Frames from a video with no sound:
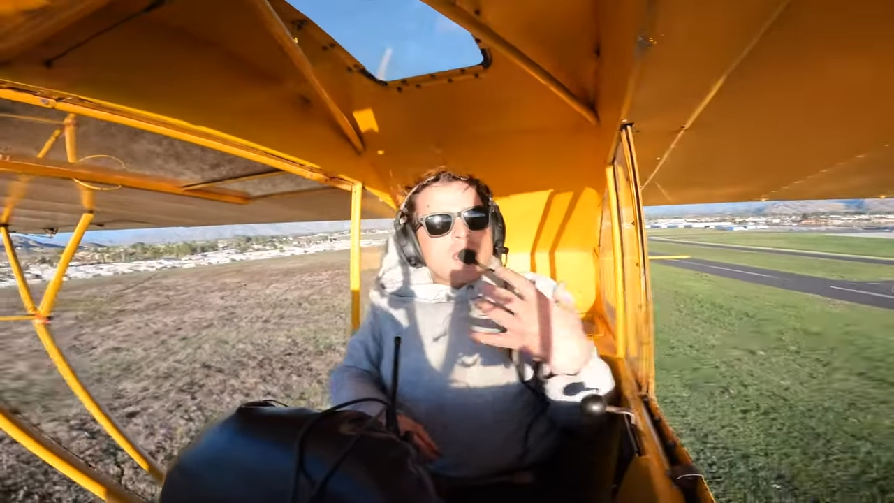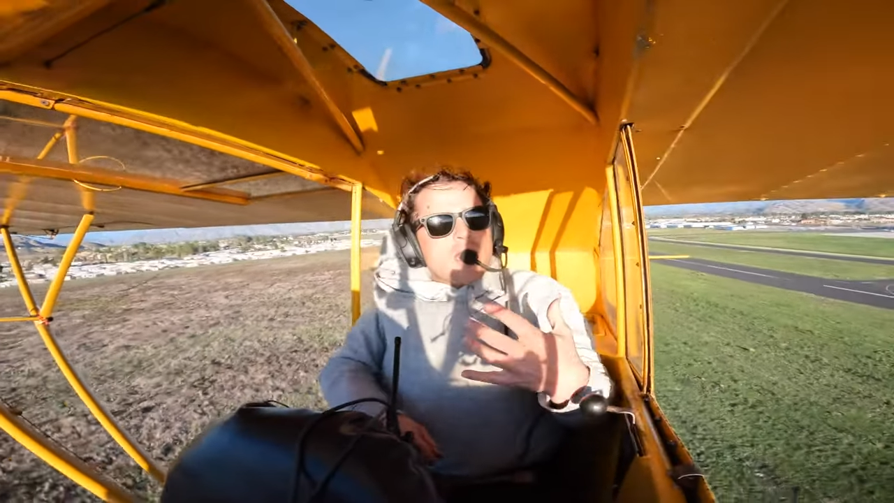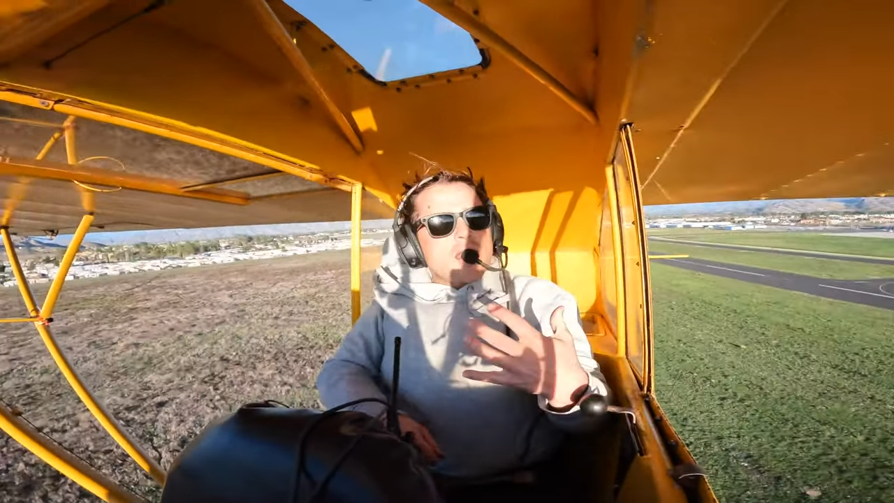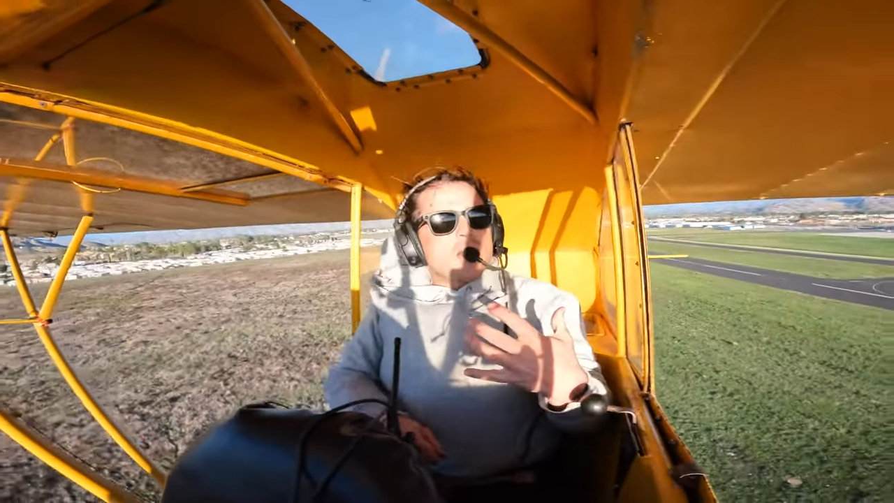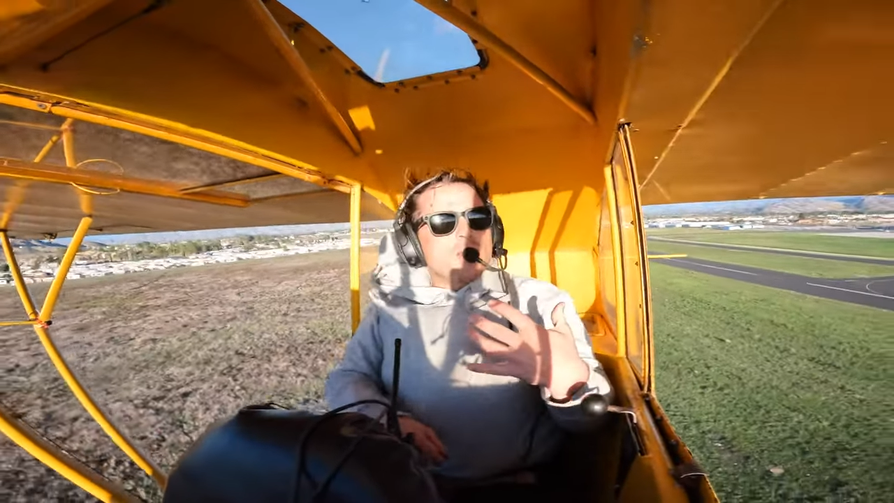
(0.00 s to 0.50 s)

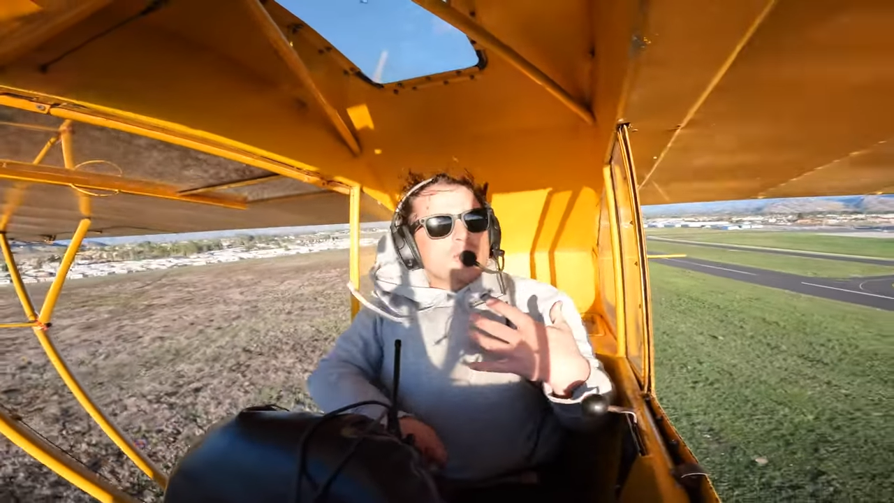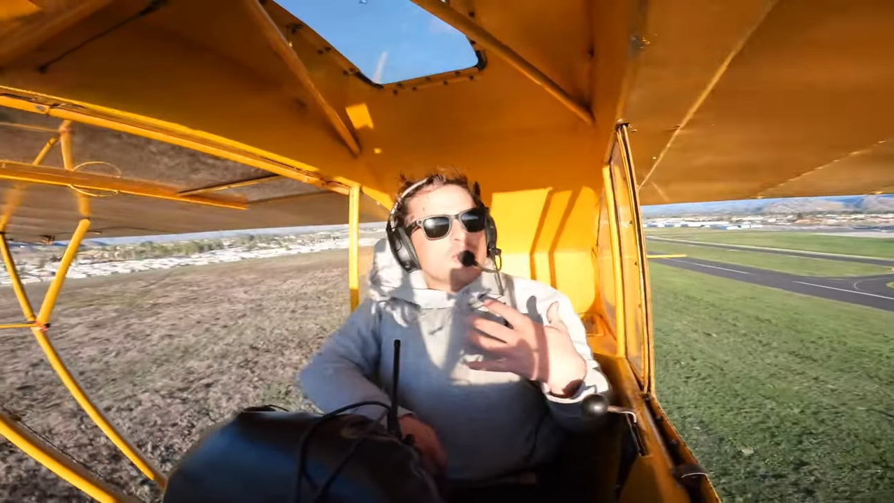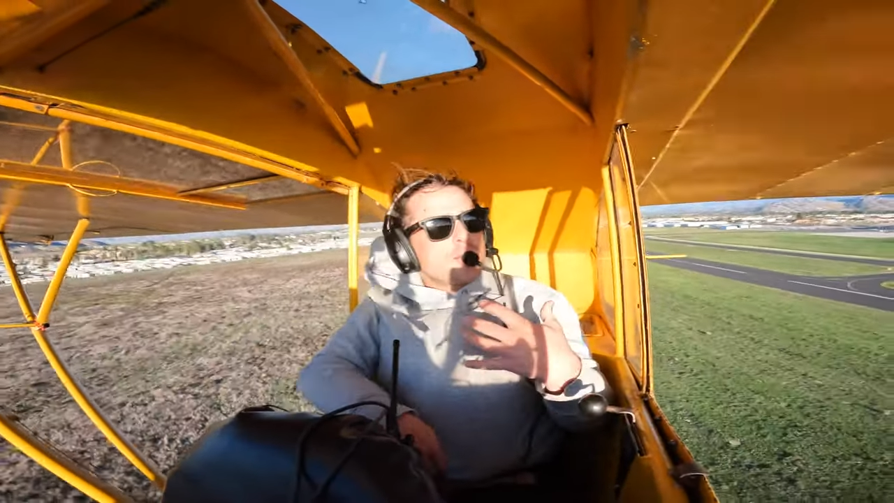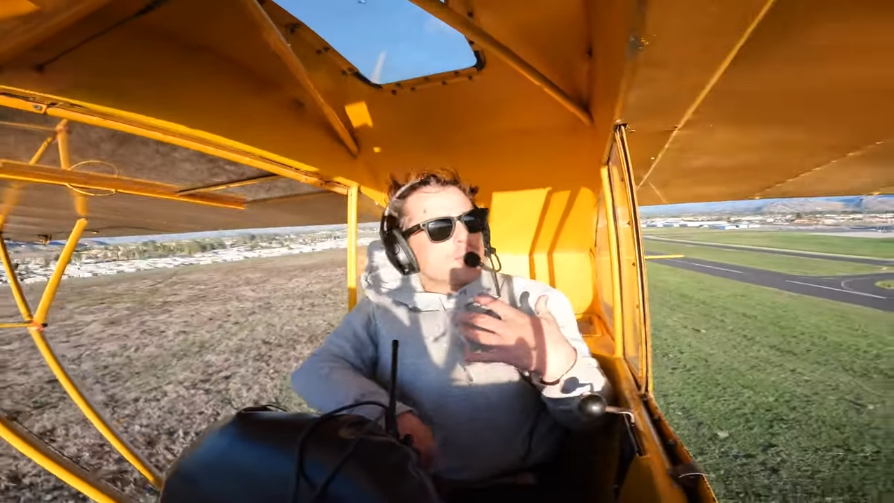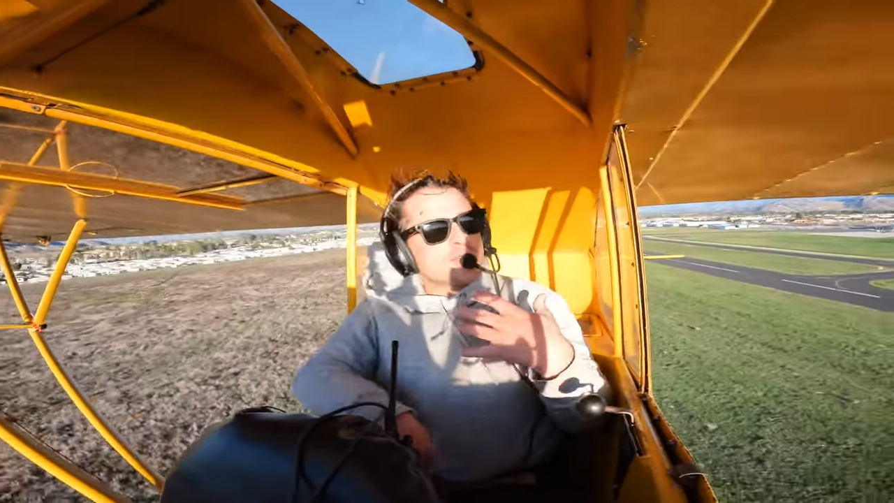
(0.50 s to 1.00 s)
head I would
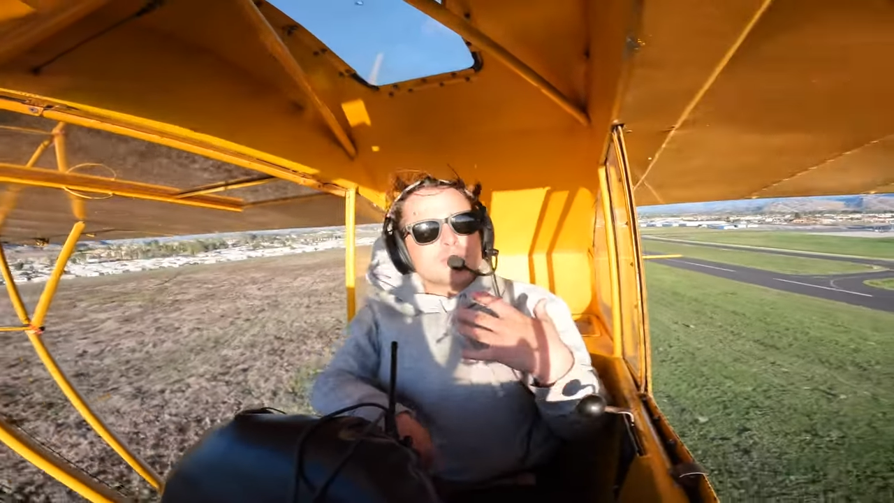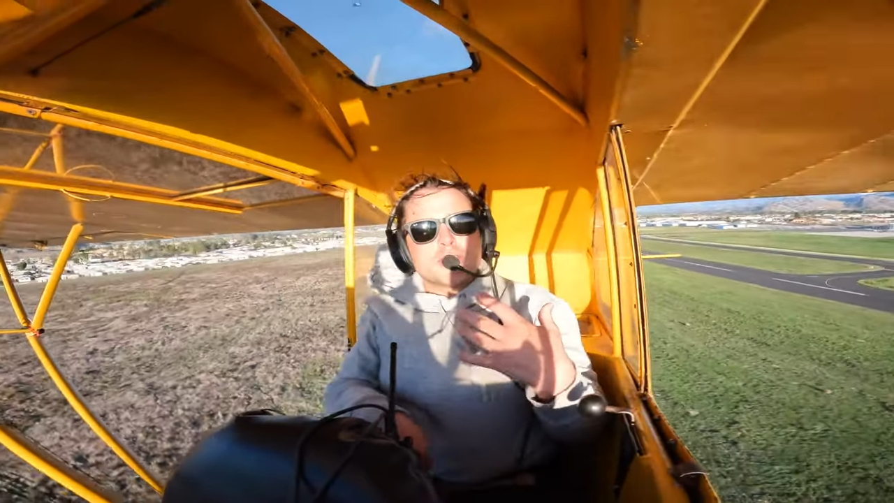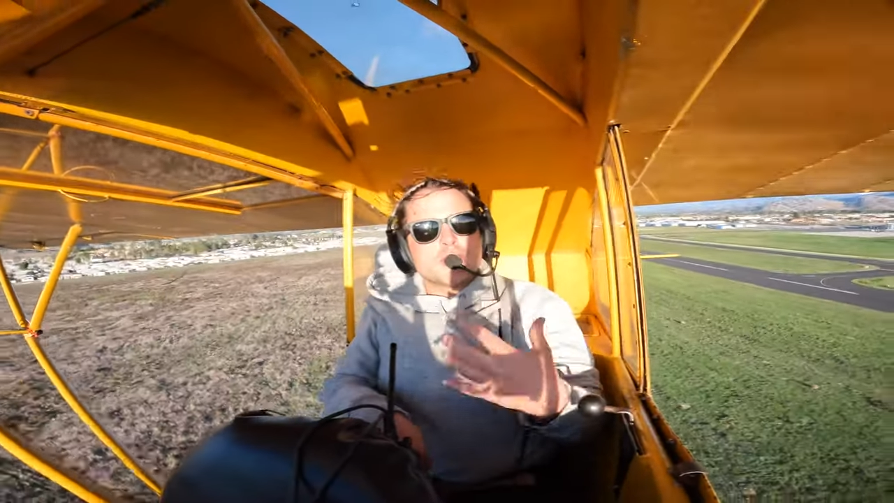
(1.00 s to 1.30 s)
I would listen to